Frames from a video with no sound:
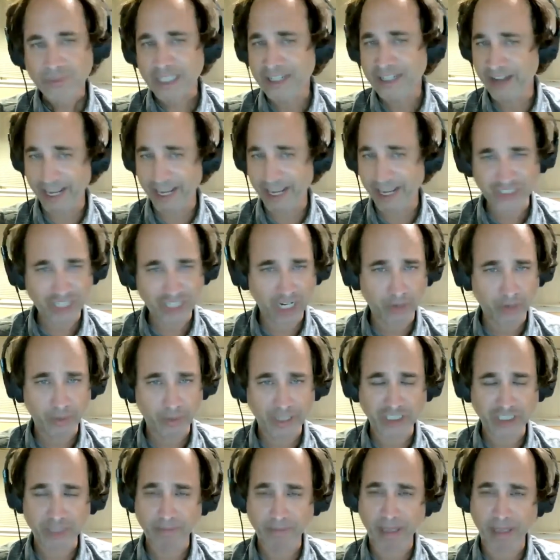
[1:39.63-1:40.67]
next
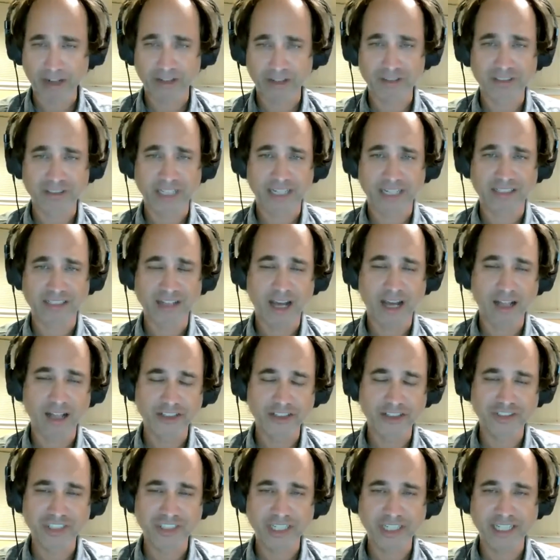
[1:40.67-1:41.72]
generation medical
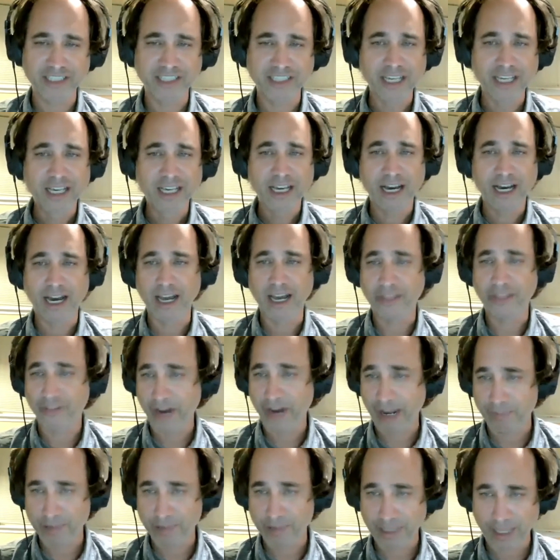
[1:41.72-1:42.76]
technologies uh, and their
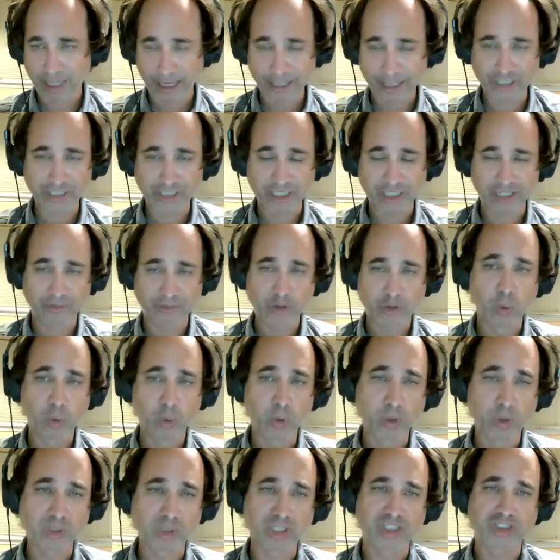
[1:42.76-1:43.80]
application of
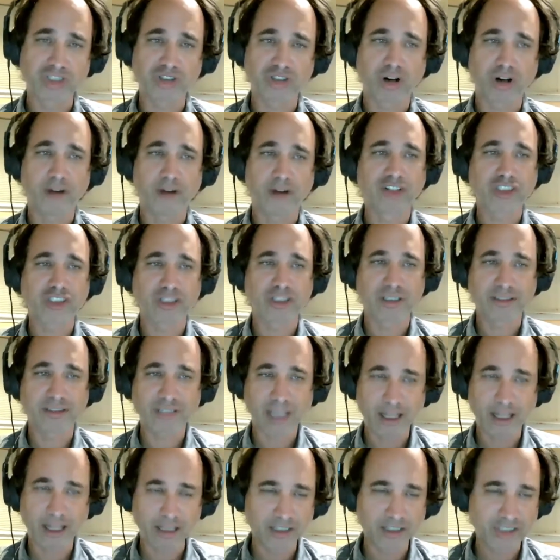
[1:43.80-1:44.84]
tools such as artificial
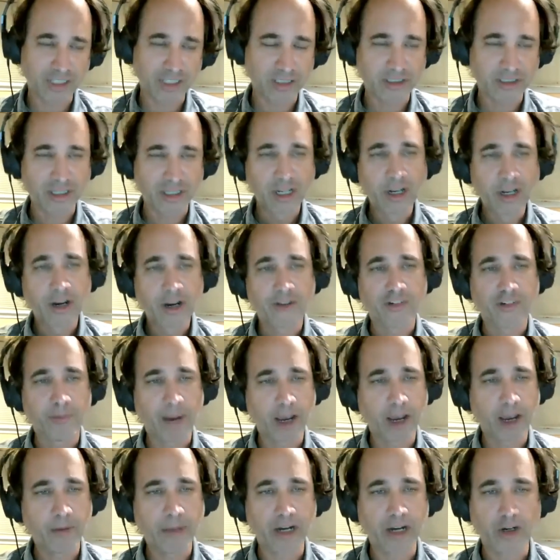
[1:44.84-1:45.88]
intelligence for
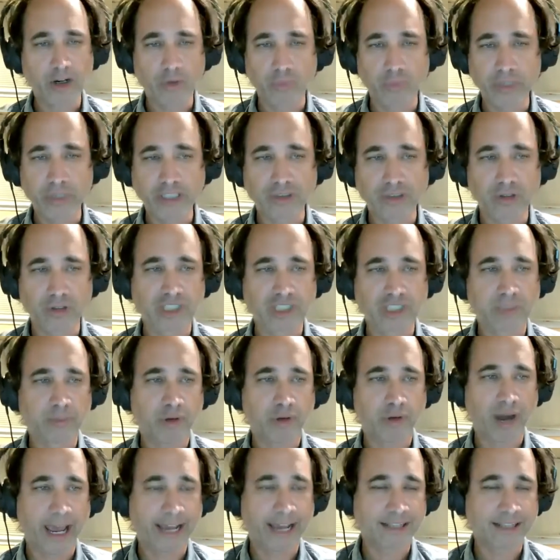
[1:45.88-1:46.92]
biomedical research and
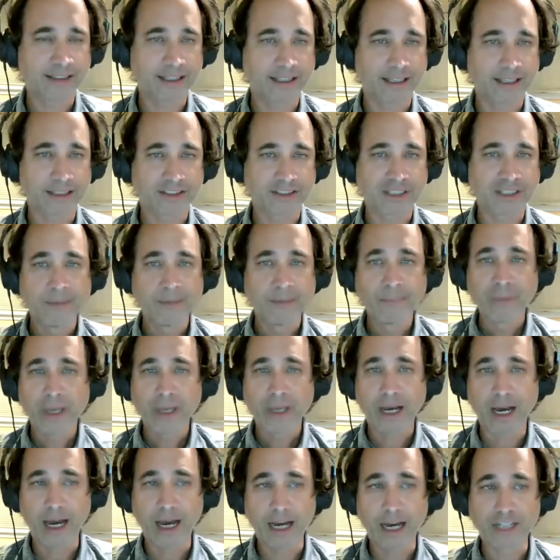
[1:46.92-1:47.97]
practice.
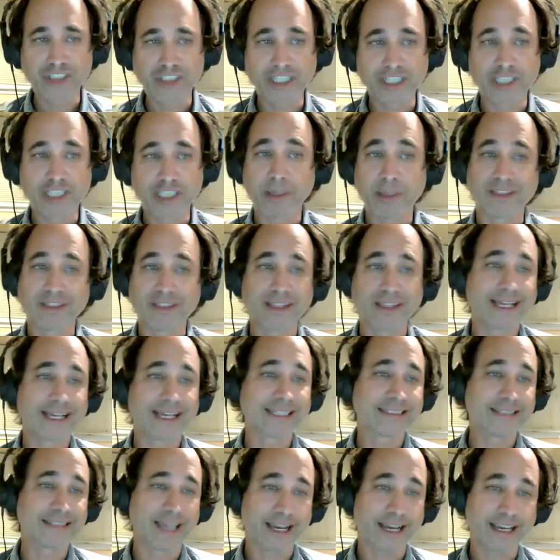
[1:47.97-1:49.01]
Uh, she spent the
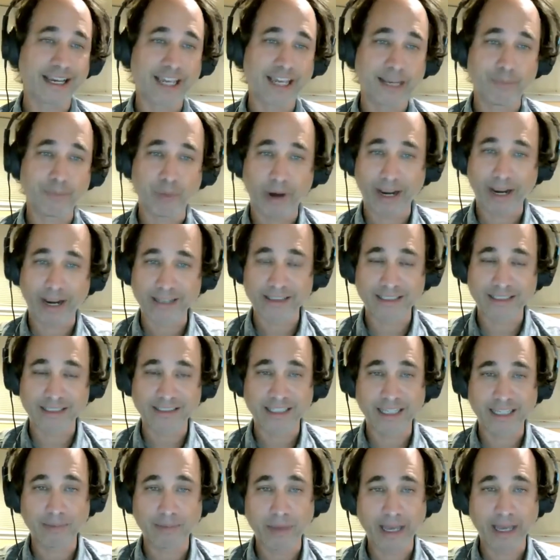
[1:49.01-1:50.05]
last decade
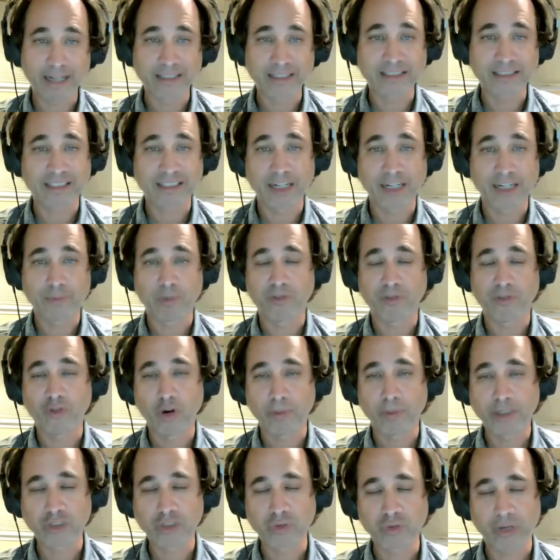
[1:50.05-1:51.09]
practicing medicine and
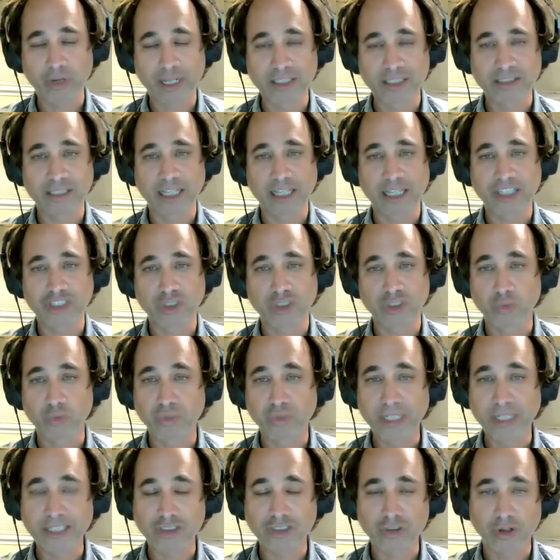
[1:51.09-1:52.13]
performing translational
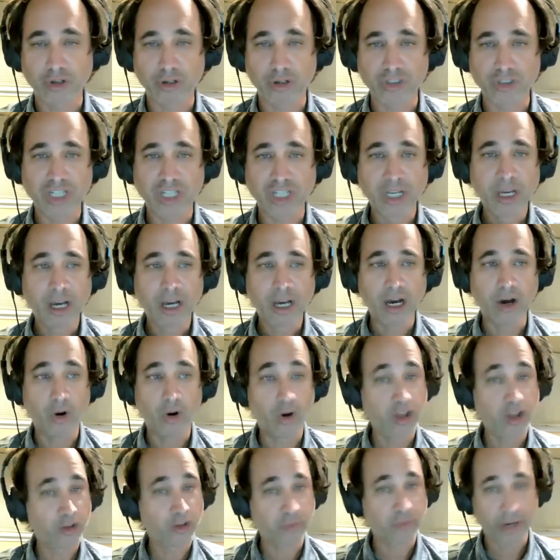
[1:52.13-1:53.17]
research uh,
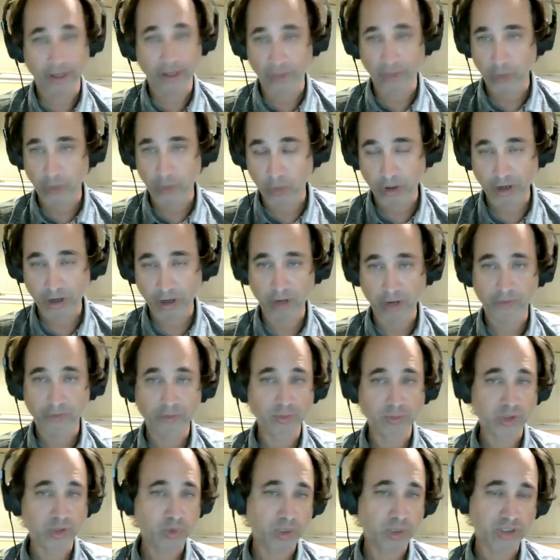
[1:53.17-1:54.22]
all around the world,
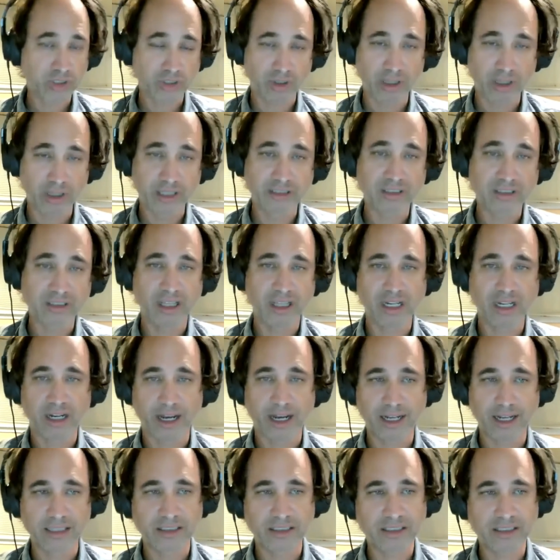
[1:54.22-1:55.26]
from Switzerland to the
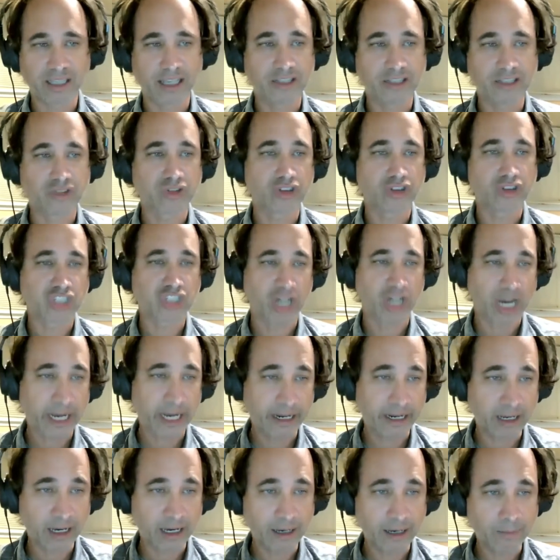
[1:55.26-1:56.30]
United States to
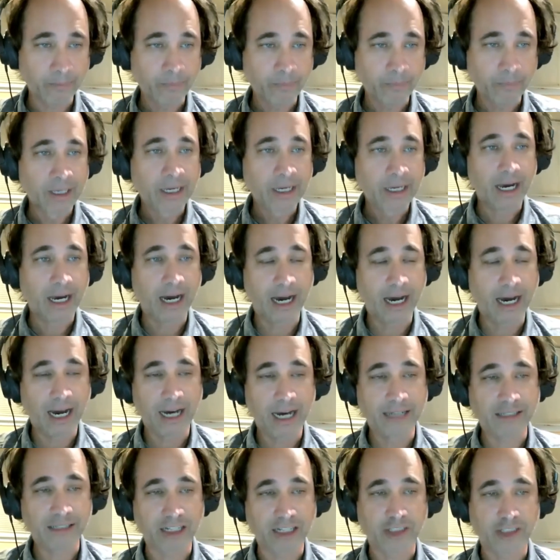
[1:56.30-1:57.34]
China.
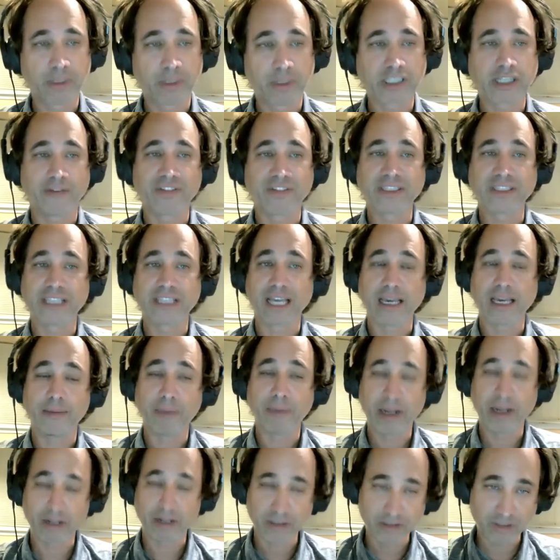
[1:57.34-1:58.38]
Uh, Dr. Bischof is a, a,
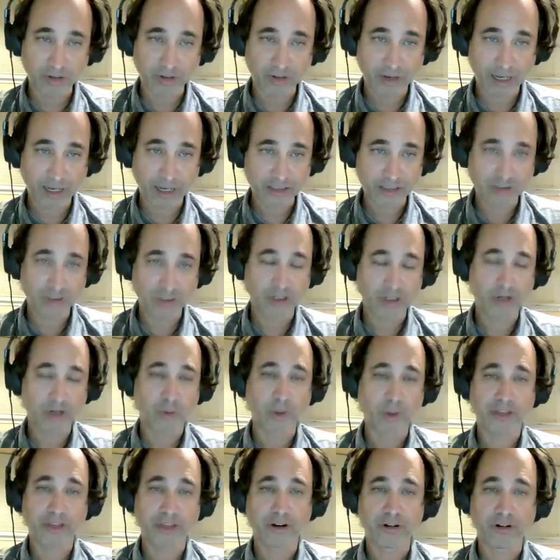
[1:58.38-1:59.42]
medical doctor
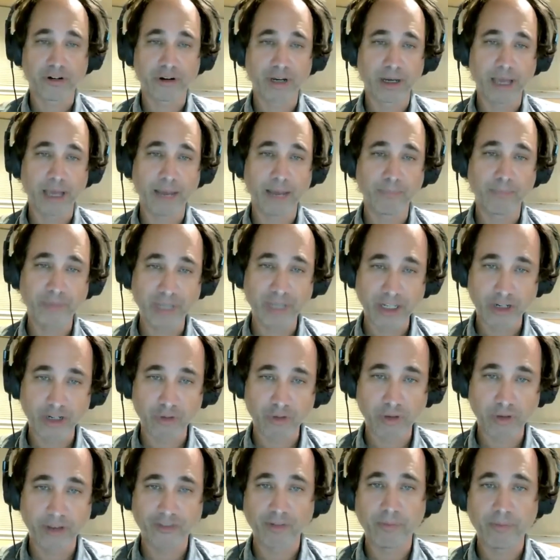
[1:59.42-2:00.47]
with her uh, MD
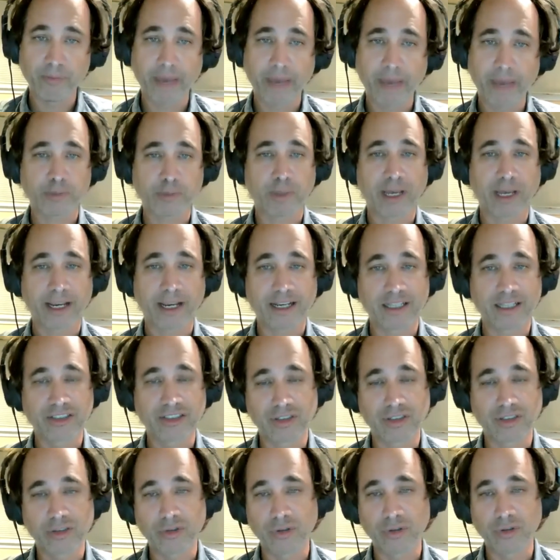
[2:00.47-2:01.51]
degree from Max Planck
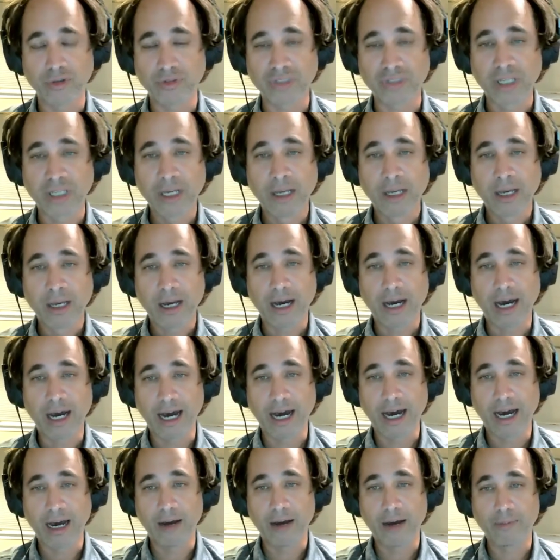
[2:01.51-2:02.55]
Institute,
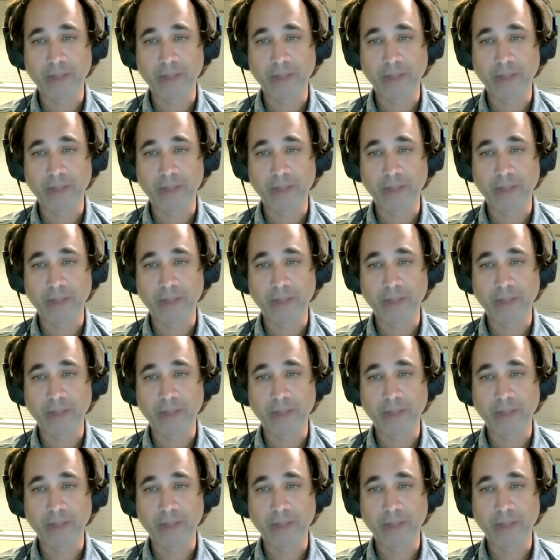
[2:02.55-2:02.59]
molecular